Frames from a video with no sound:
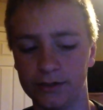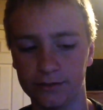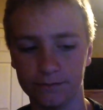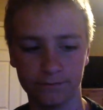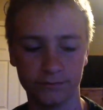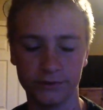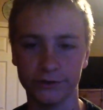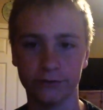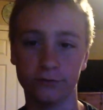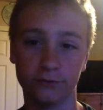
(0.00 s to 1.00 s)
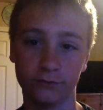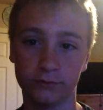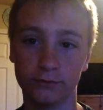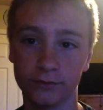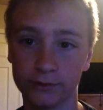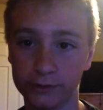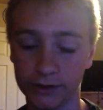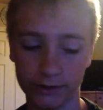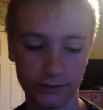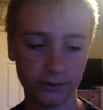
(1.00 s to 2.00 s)
um, so,
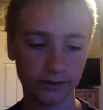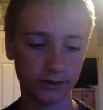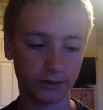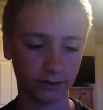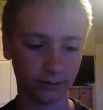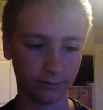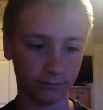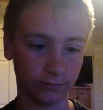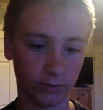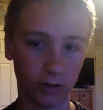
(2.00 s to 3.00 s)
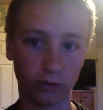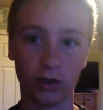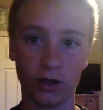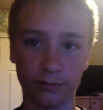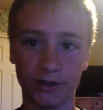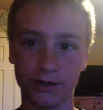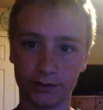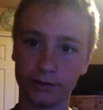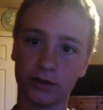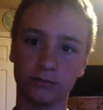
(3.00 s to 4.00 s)
guys, um, I'll comment
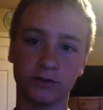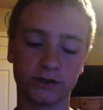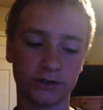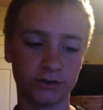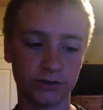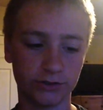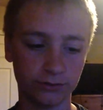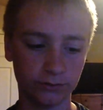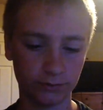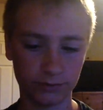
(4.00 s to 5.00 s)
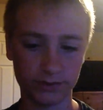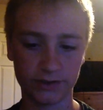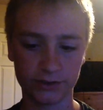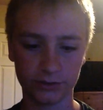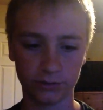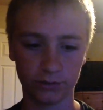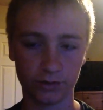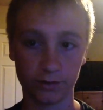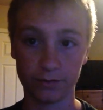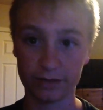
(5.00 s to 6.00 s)
in the comment section, section with
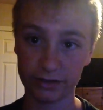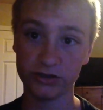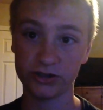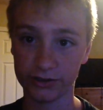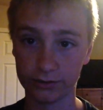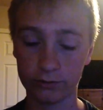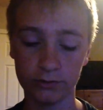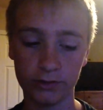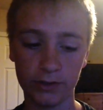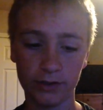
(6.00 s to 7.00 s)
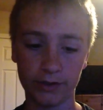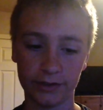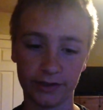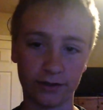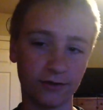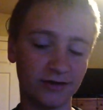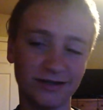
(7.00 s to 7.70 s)
the main channel. Now,